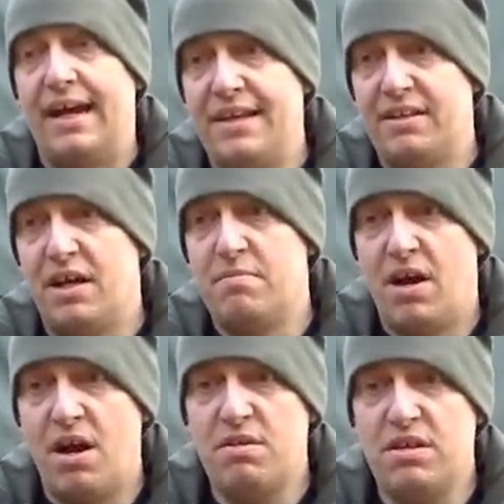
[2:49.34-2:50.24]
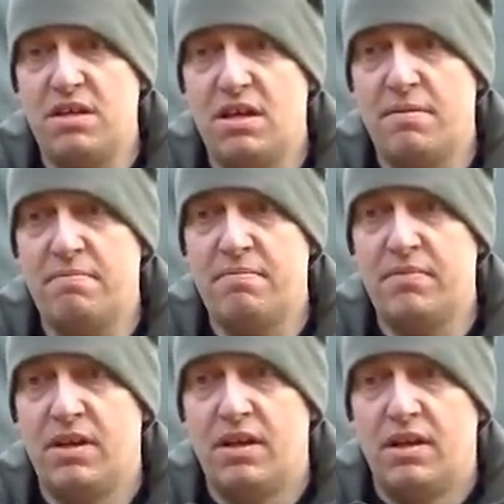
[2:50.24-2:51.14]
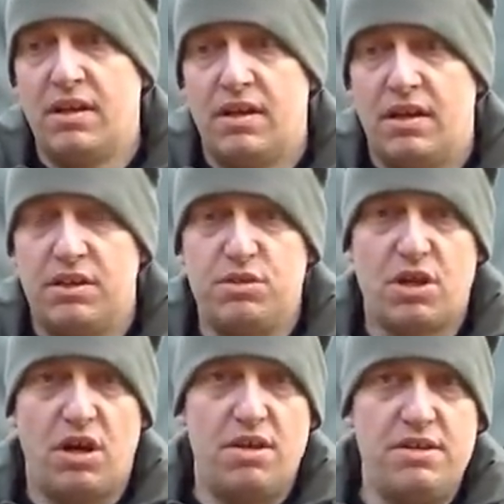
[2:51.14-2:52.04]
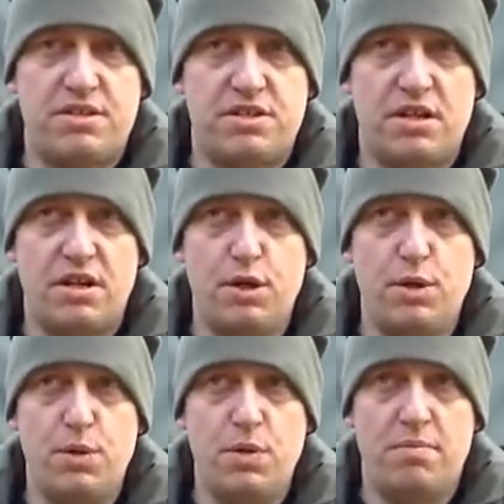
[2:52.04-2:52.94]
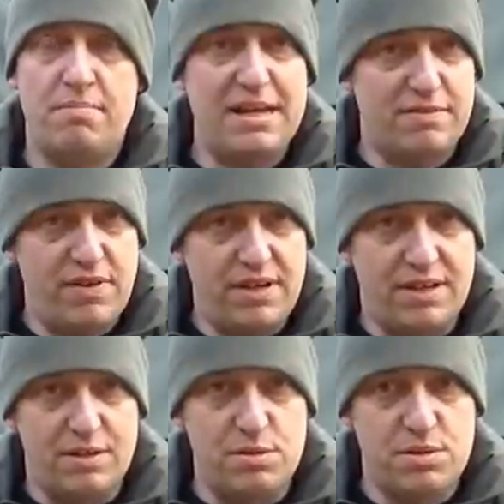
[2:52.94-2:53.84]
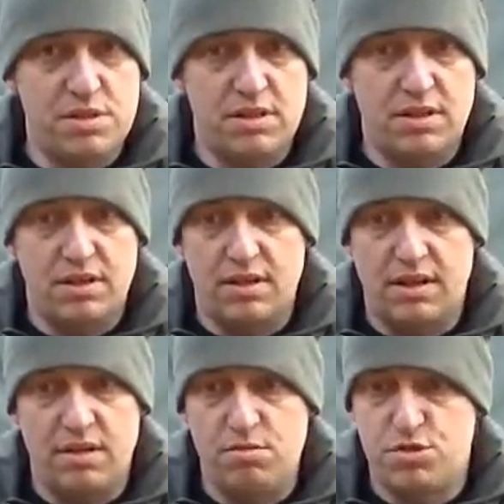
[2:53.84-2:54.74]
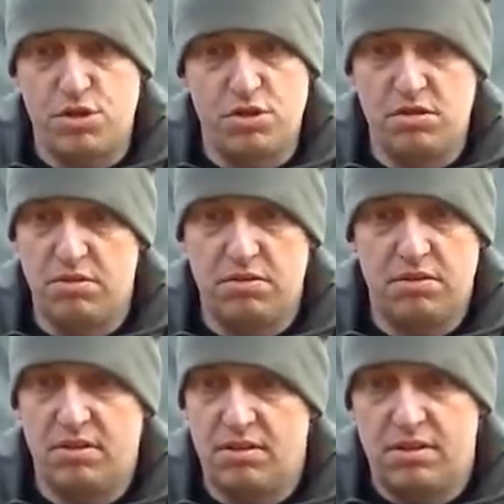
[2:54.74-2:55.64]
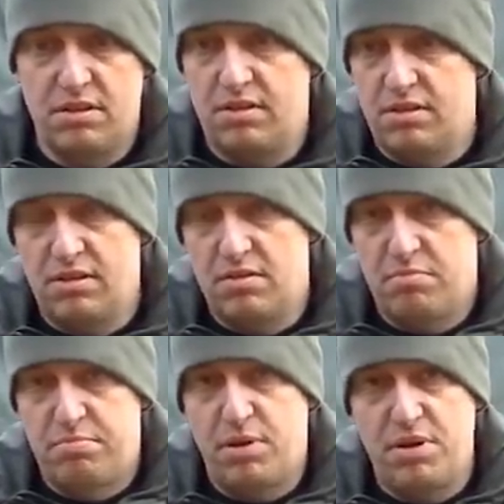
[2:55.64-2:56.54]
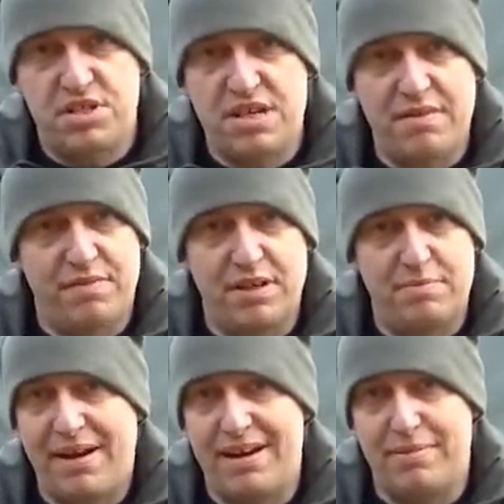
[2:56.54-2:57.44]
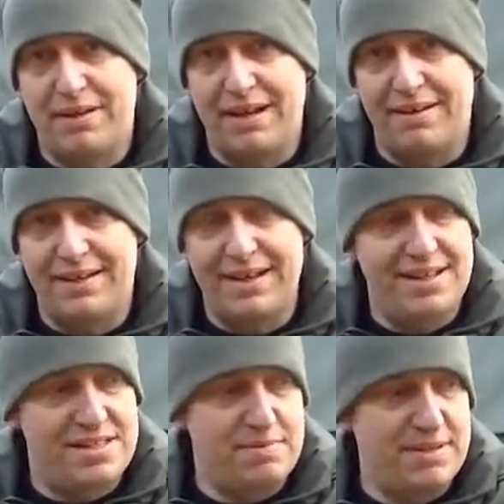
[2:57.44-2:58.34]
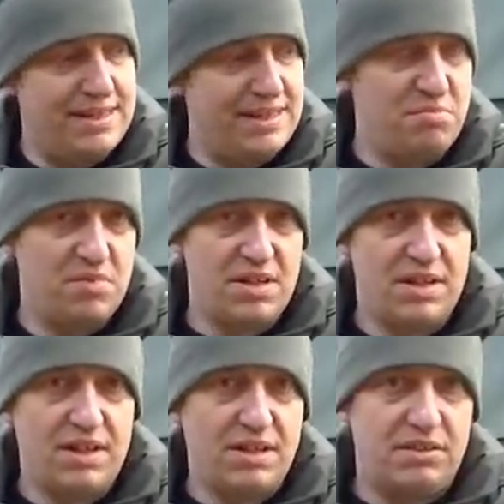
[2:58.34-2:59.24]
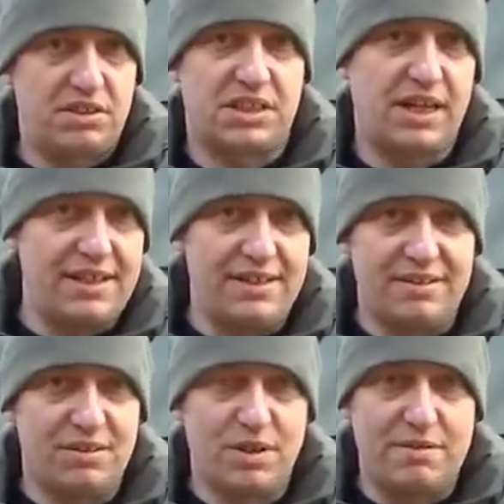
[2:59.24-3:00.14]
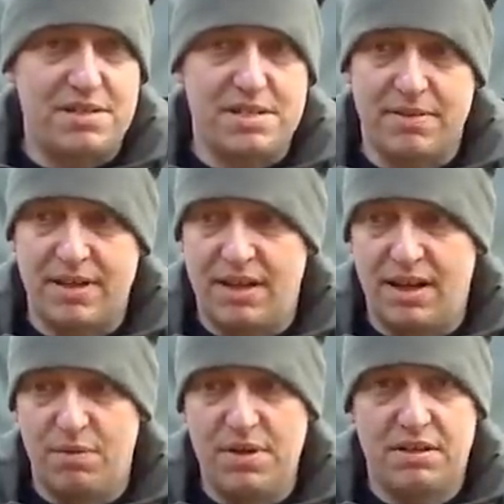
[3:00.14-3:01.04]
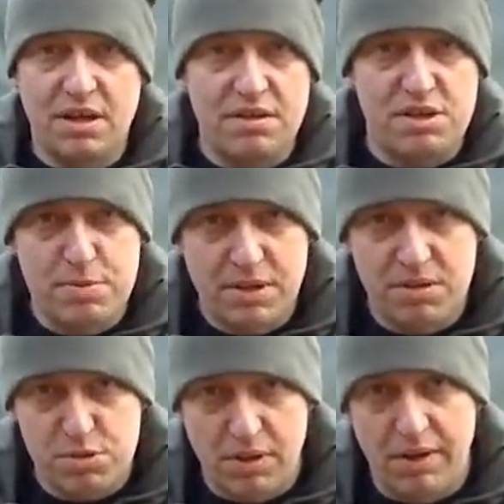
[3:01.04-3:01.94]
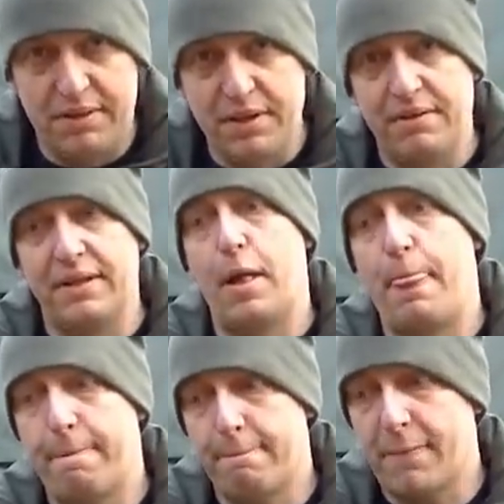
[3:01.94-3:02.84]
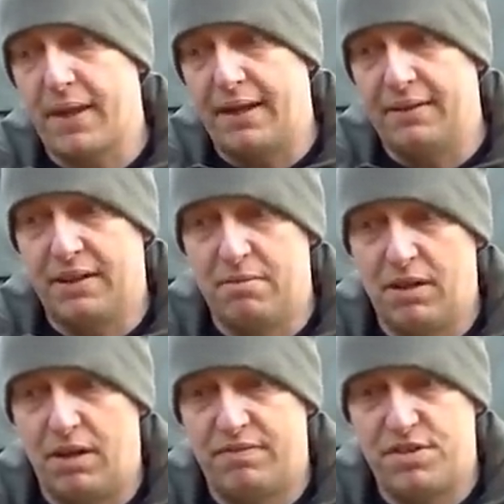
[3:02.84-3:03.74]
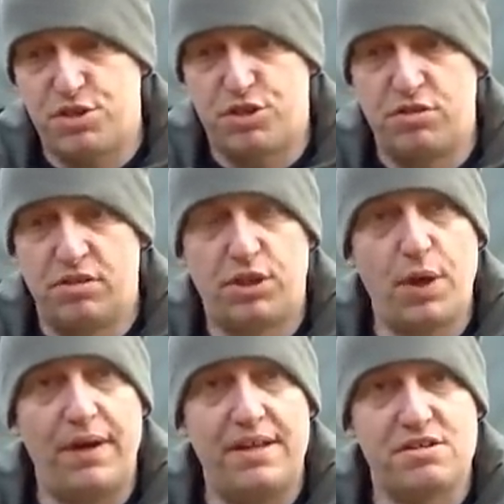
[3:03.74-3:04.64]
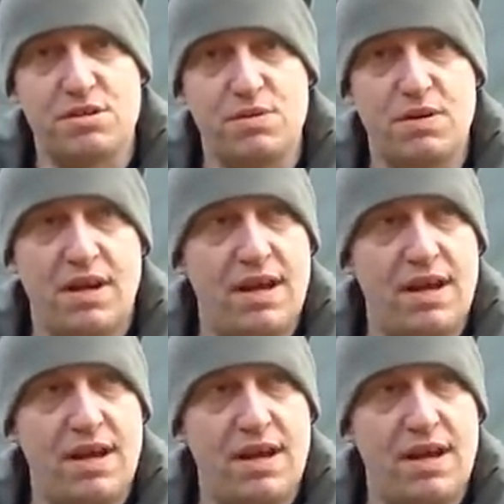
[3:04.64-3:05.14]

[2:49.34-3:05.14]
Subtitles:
and only you guys who make videos and to put yourself on the parapet out there to be slated and all the rest of it, you know, we do this because we like doing it, and a lot of us do it to